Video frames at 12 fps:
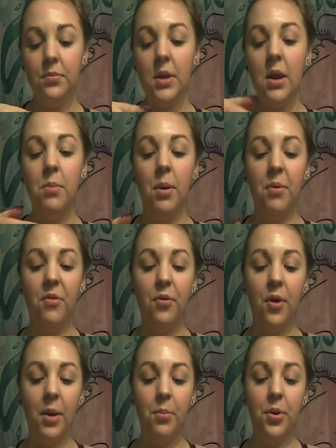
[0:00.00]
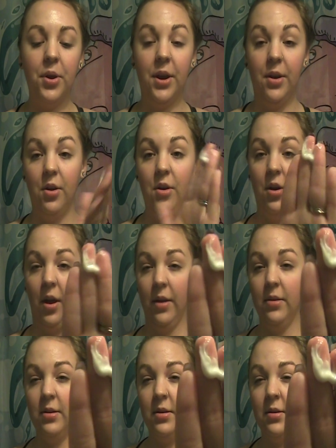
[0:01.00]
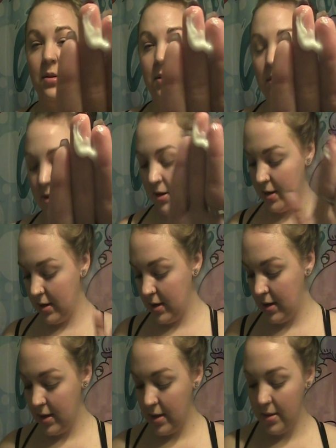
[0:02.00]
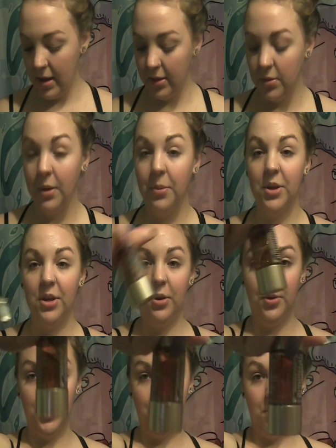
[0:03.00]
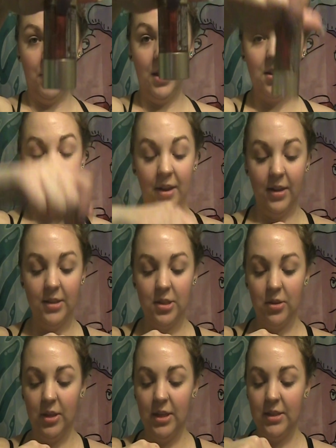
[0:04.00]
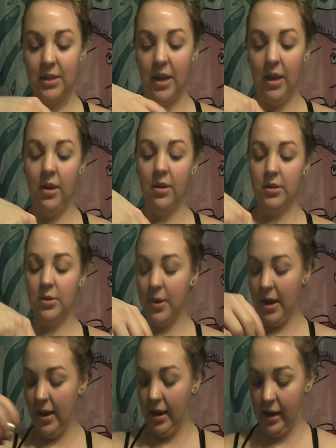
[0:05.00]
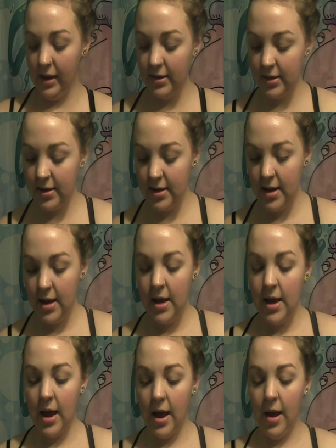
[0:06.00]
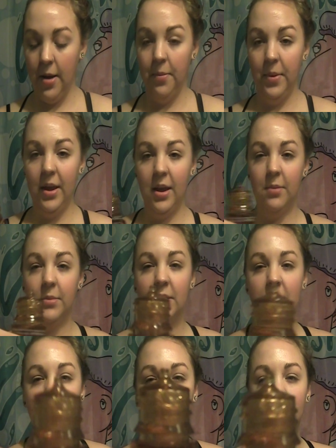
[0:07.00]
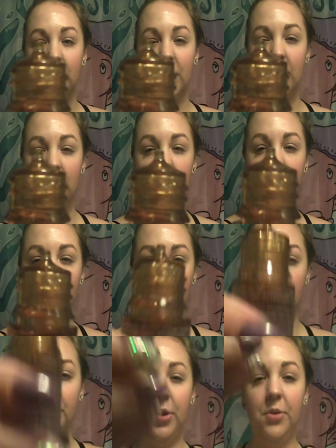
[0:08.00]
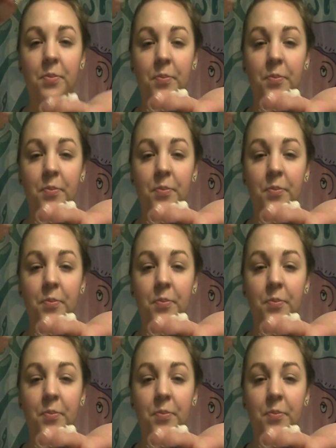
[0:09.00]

But before I put it on, that's when I'm going to go in with my Clarins. So this guy here is quite neat. It comes with a little like dripper.